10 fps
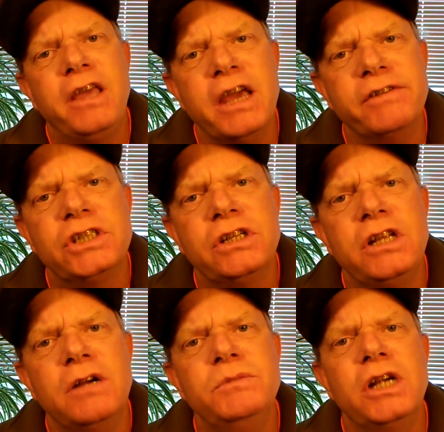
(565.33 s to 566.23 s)
give us a
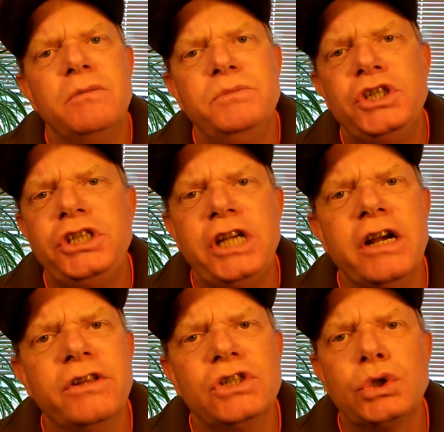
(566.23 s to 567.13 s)
thumbs up,
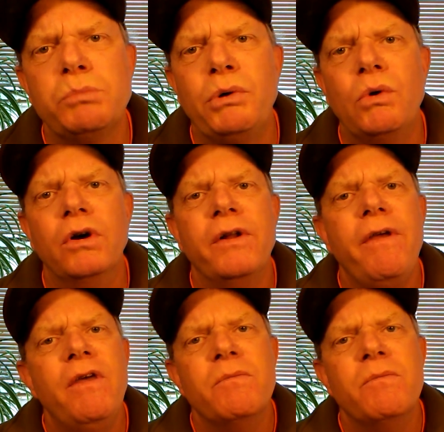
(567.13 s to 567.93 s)
share this report,